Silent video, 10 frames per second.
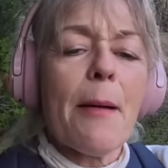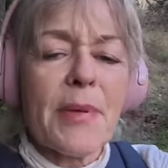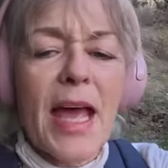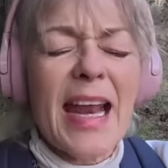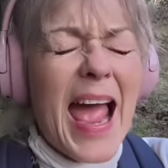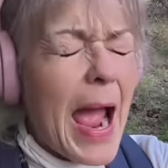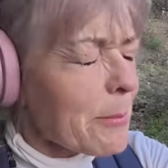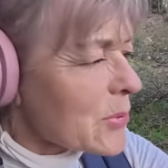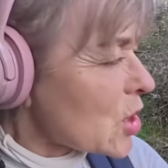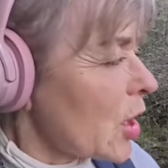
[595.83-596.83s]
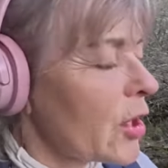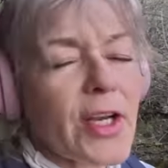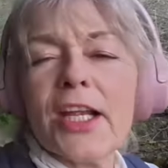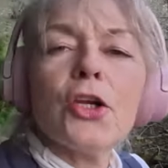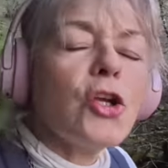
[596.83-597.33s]
and
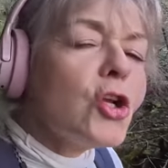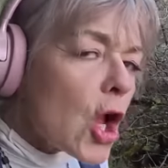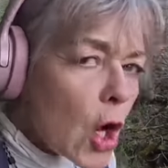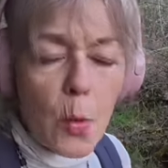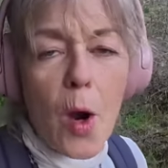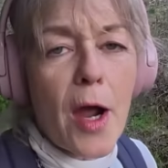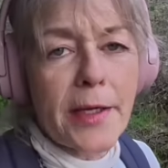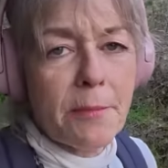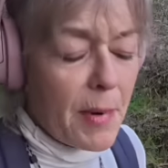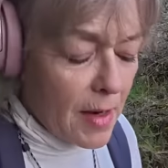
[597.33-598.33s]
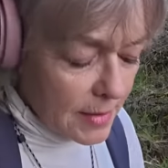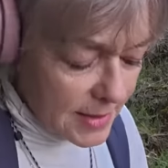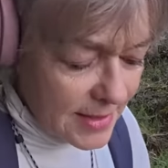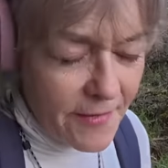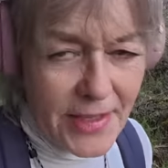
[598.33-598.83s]
absolutely no wine past
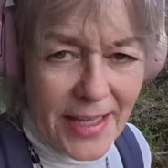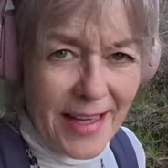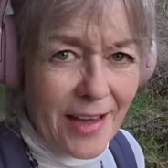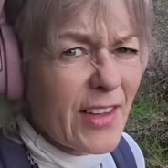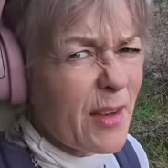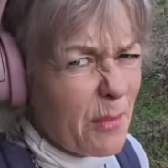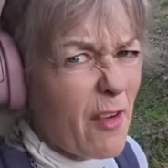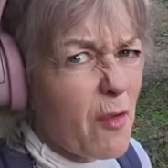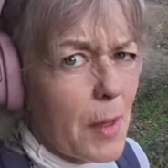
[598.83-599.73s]
7 in the evening, and preferably